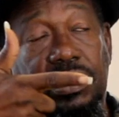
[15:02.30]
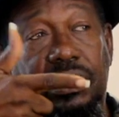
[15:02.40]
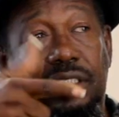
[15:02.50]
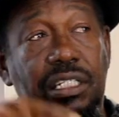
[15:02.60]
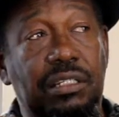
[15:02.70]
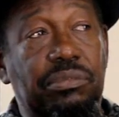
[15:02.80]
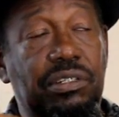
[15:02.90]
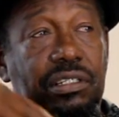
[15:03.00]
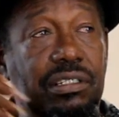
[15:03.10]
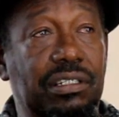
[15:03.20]
Sandy
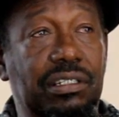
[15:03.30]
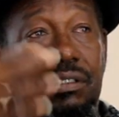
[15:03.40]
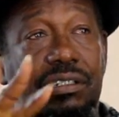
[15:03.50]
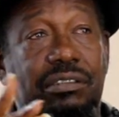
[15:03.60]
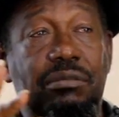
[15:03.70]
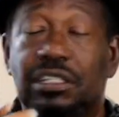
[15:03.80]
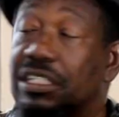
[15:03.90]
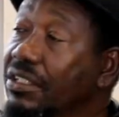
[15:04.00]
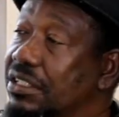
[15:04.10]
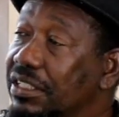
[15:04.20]
Point, and everybody
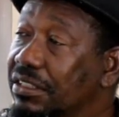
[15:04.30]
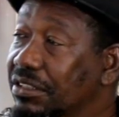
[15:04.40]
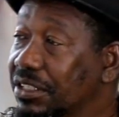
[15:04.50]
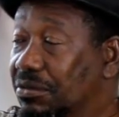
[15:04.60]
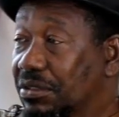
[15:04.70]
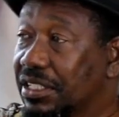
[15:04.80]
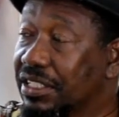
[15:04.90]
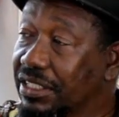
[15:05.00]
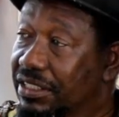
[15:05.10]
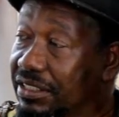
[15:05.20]
down there running wild.
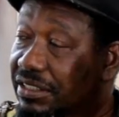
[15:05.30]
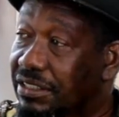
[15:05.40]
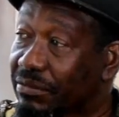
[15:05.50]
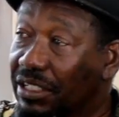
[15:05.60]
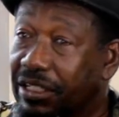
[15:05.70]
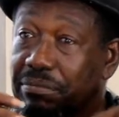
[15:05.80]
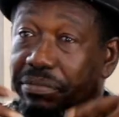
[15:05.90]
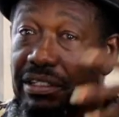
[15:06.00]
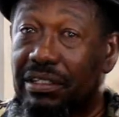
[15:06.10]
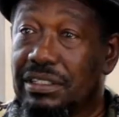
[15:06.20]
Nobody
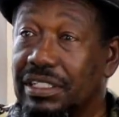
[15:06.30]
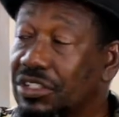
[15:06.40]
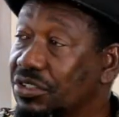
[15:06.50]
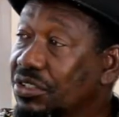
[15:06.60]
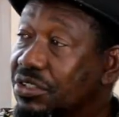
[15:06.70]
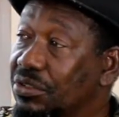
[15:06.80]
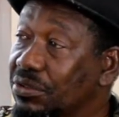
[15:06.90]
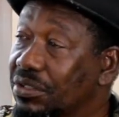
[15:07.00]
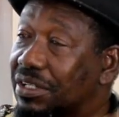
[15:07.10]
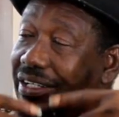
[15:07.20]
pay attention to
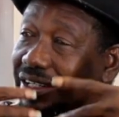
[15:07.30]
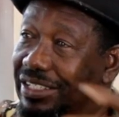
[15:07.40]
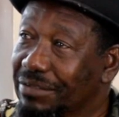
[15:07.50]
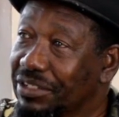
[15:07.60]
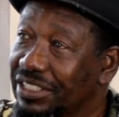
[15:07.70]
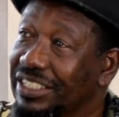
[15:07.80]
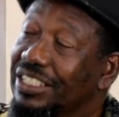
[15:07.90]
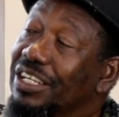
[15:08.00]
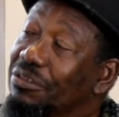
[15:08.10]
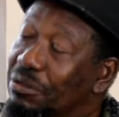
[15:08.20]
the business.
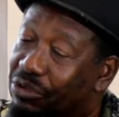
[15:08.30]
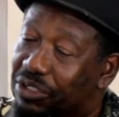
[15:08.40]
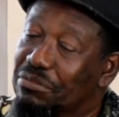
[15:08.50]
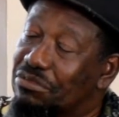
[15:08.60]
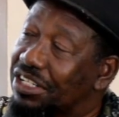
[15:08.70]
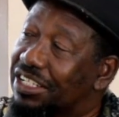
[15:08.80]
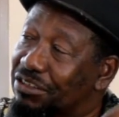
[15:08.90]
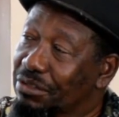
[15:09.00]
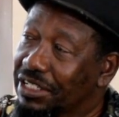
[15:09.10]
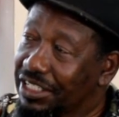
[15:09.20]
We put in bread on
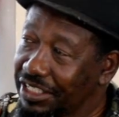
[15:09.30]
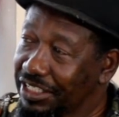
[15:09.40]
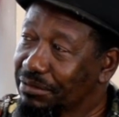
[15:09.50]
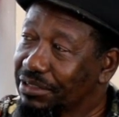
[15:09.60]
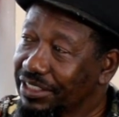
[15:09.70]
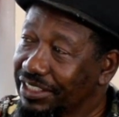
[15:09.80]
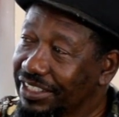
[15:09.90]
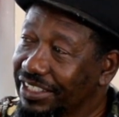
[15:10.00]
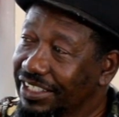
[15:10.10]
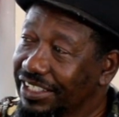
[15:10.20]
everybody's table.
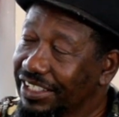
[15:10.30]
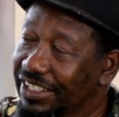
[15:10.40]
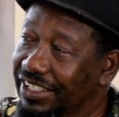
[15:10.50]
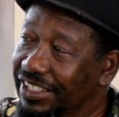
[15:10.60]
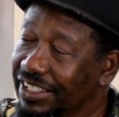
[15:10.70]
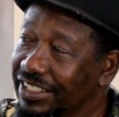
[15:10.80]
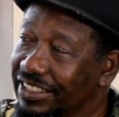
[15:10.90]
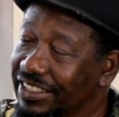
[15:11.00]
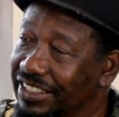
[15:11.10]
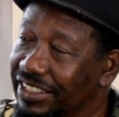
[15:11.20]
You
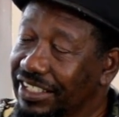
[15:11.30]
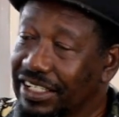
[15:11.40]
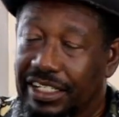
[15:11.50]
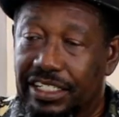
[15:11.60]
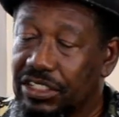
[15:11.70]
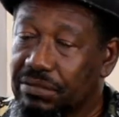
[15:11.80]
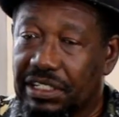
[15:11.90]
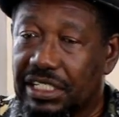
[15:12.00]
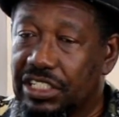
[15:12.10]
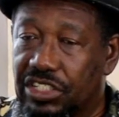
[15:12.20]
understand? And I just make a
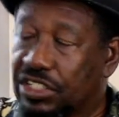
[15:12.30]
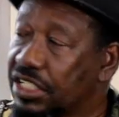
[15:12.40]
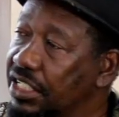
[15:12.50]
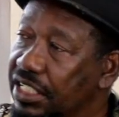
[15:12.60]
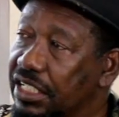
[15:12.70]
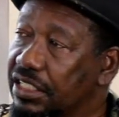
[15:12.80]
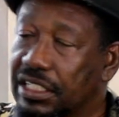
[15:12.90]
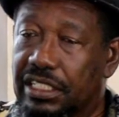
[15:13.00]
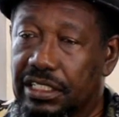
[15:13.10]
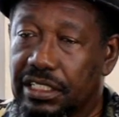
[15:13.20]
decision like that. Hey,
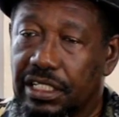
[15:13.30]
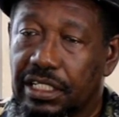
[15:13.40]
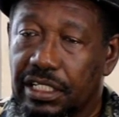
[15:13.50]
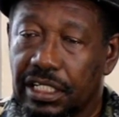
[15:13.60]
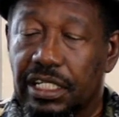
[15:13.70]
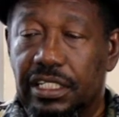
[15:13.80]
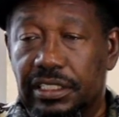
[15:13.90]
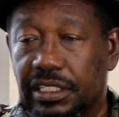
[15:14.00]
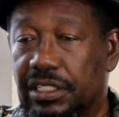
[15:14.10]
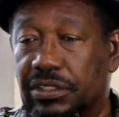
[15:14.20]
guys,
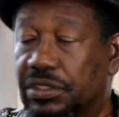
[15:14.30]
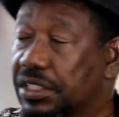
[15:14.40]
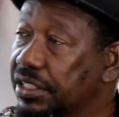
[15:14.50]
I'm closing it.